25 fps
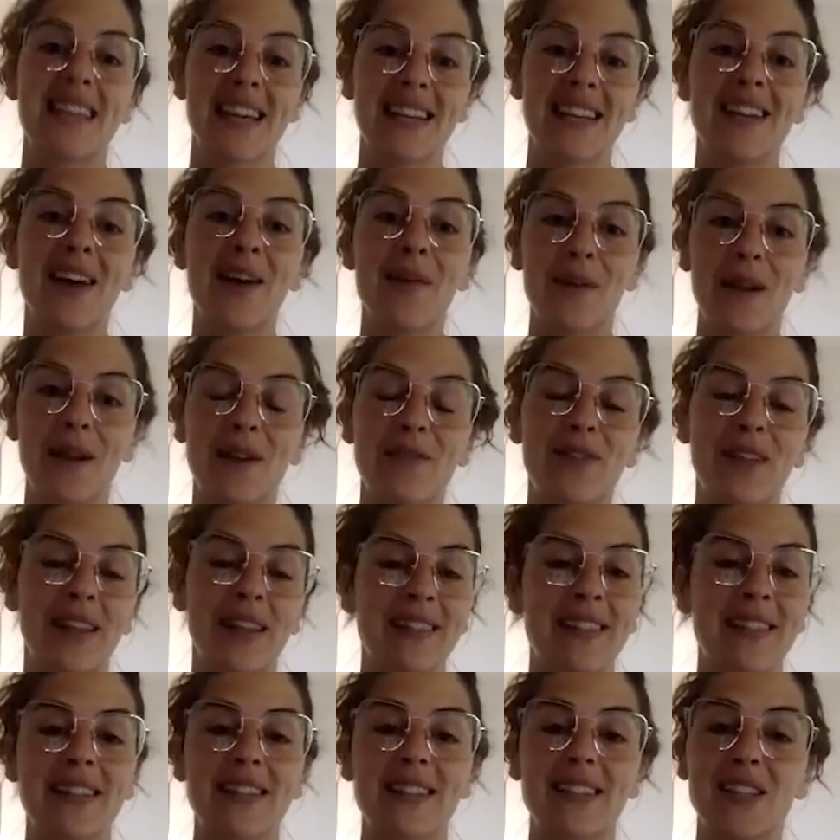up. And I feel like
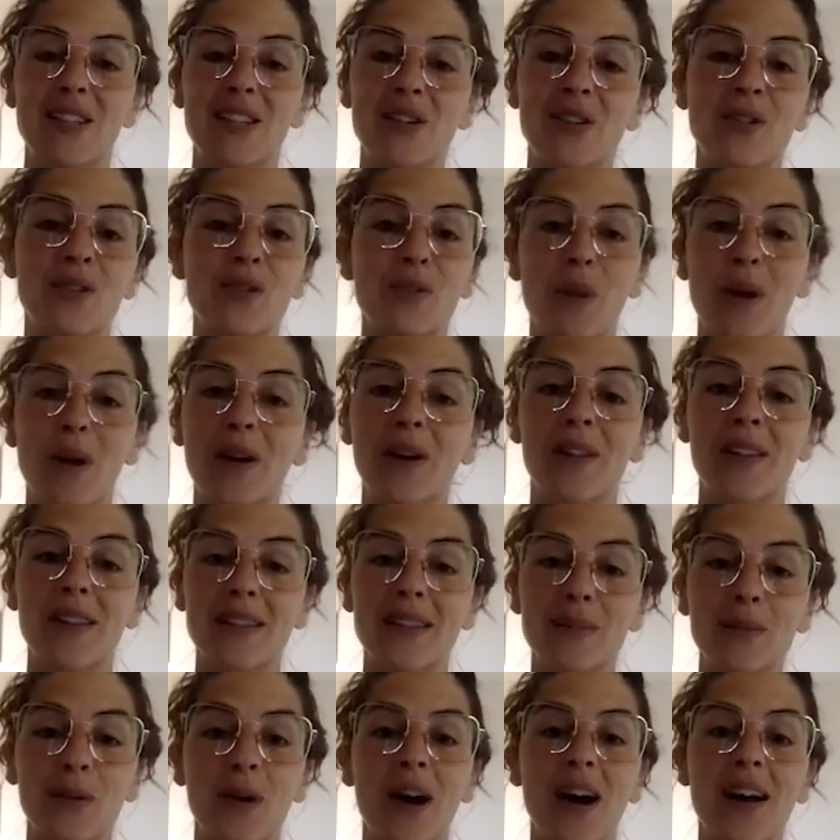that's a huge part of
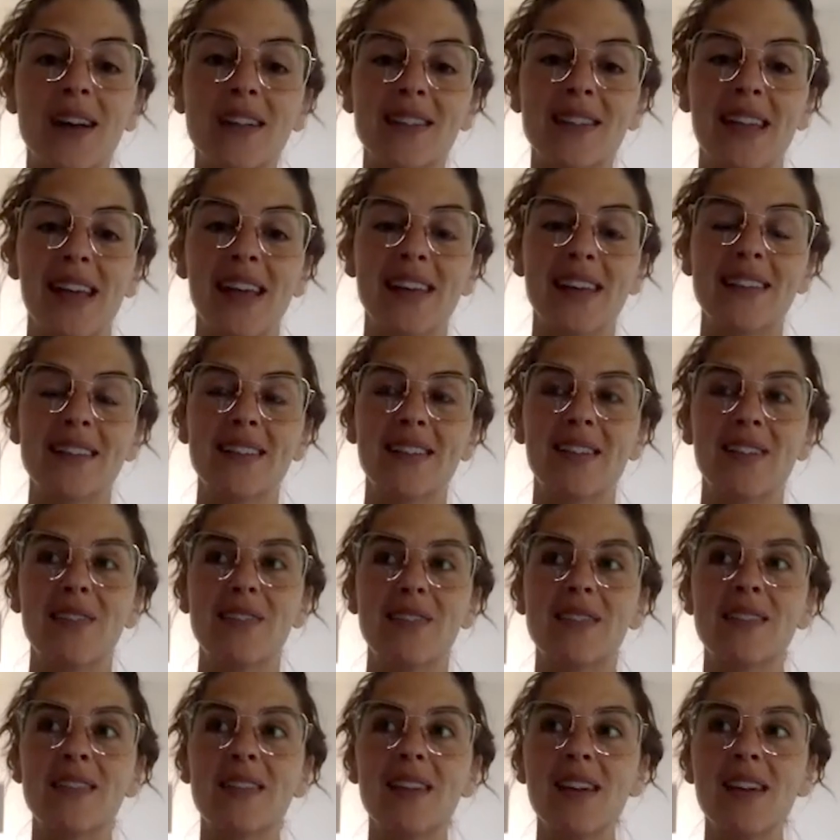this process is